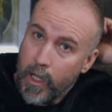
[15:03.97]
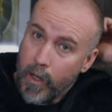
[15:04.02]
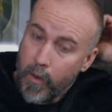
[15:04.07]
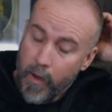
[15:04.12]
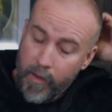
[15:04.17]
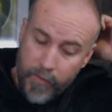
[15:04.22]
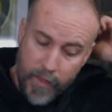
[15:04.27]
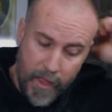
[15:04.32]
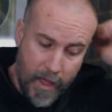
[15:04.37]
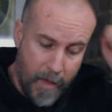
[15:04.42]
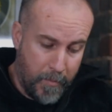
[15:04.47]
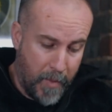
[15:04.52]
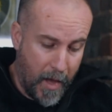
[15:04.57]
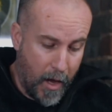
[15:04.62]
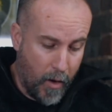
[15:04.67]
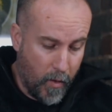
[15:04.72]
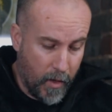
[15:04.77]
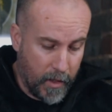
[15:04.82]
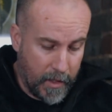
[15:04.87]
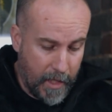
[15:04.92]
However, their
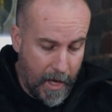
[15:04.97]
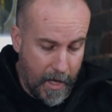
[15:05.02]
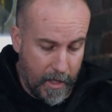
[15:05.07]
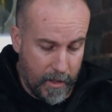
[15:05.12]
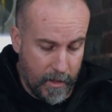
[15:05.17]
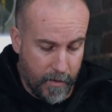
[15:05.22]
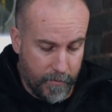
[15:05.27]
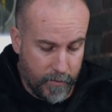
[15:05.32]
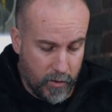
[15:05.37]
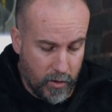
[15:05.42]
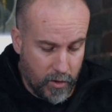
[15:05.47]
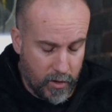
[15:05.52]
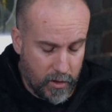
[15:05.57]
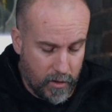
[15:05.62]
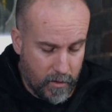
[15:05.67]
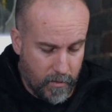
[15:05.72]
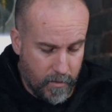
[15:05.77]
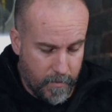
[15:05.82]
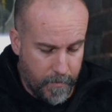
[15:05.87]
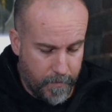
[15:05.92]
belt, again, they've
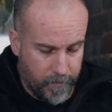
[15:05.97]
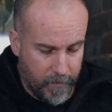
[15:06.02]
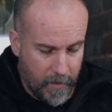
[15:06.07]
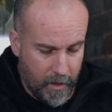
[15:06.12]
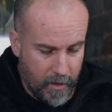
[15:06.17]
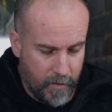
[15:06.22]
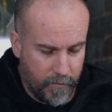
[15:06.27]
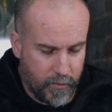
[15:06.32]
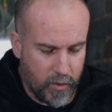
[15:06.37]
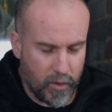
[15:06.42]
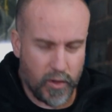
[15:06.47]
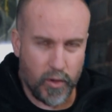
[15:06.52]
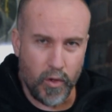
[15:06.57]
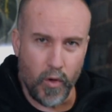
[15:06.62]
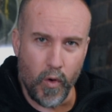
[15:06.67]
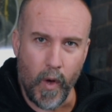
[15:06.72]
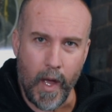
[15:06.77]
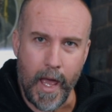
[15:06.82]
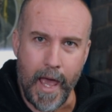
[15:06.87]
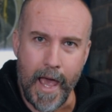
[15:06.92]
just
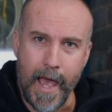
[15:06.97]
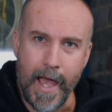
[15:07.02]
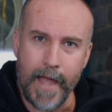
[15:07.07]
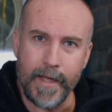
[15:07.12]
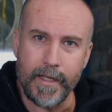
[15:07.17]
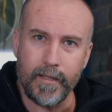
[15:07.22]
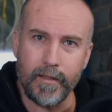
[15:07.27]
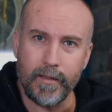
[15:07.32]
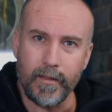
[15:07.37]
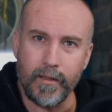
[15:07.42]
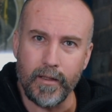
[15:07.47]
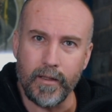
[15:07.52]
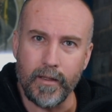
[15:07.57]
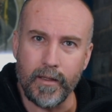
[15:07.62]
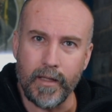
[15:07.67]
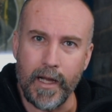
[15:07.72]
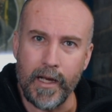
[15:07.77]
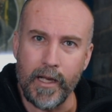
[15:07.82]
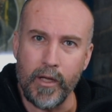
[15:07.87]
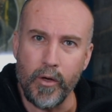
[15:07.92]
thought ahead
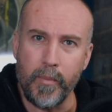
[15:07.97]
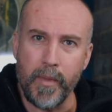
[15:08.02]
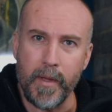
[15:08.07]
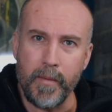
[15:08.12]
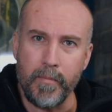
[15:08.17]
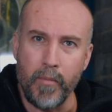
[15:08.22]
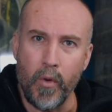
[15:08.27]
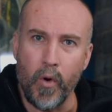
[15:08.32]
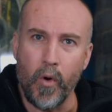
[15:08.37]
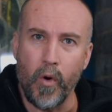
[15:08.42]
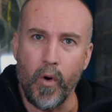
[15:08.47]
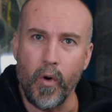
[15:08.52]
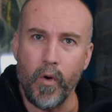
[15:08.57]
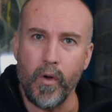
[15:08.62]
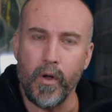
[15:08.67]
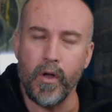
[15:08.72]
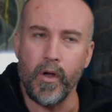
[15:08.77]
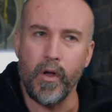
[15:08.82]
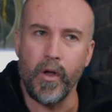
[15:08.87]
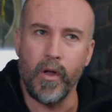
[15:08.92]
that little bit
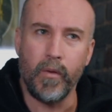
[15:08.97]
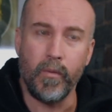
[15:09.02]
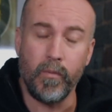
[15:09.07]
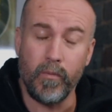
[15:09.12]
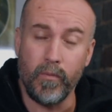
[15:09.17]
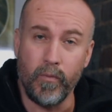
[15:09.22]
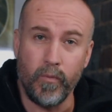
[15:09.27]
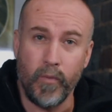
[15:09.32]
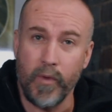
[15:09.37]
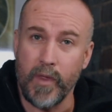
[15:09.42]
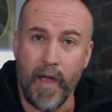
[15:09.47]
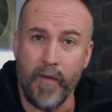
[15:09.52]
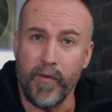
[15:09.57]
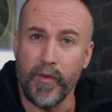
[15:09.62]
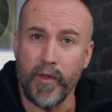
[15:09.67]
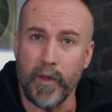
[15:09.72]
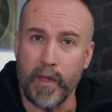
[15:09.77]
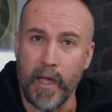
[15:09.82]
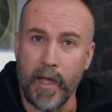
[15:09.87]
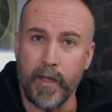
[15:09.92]
more. With
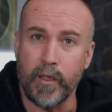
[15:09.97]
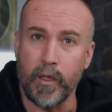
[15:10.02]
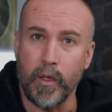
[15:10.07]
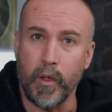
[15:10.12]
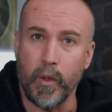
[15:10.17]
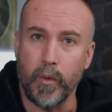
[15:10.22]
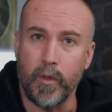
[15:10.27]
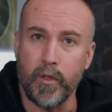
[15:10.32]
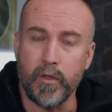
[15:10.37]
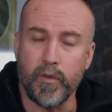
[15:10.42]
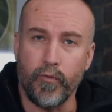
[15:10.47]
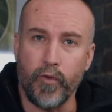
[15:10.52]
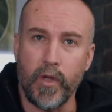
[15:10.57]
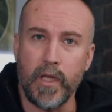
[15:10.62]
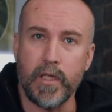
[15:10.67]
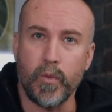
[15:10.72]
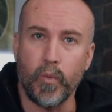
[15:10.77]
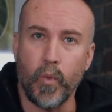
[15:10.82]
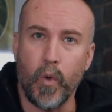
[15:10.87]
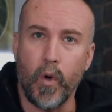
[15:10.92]
everything they do, there's a
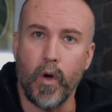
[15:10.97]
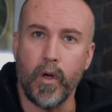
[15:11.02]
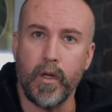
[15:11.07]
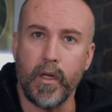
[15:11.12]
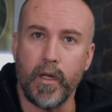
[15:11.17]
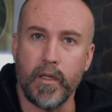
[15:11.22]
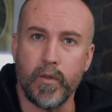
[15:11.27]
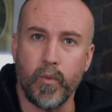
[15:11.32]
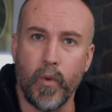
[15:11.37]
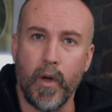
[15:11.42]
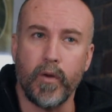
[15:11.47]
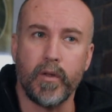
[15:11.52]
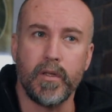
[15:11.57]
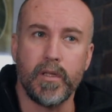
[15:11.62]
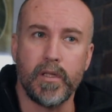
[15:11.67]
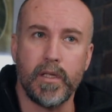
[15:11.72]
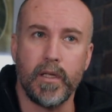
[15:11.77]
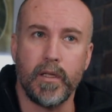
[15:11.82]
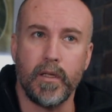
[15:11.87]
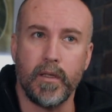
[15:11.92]
reason why, and it's well
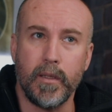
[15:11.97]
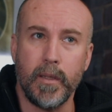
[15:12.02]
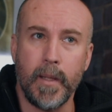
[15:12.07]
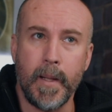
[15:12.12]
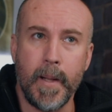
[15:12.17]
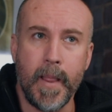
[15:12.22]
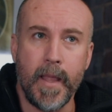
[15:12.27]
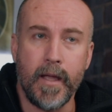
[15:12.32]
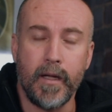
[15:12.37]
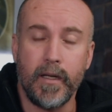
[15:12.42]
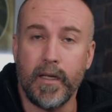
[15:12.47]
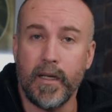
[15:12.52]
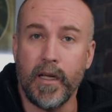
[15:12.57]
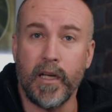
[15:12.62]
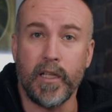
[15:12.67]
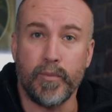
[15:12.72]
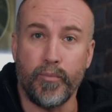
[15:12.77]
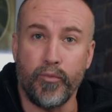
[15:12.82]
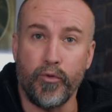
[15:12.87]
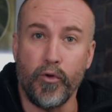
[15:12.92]
considered,
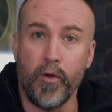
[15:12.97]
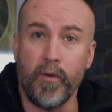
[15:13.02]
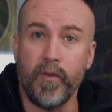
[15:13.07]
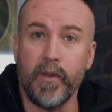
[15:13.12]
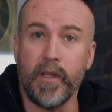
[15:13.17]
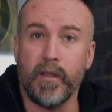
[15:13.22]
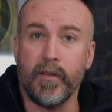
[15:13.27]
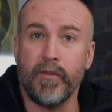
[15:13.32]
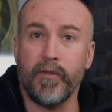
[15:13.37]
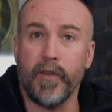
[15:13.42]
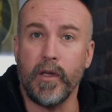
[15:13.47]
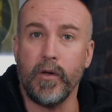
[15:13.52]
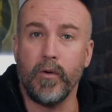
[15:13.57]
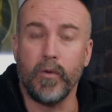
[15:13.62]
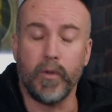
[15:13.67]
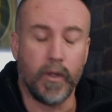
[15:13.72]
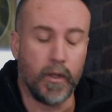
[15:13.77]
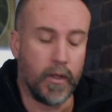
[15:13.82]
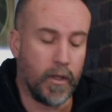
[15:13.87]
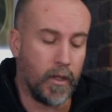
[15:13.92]
and it's proven in the field.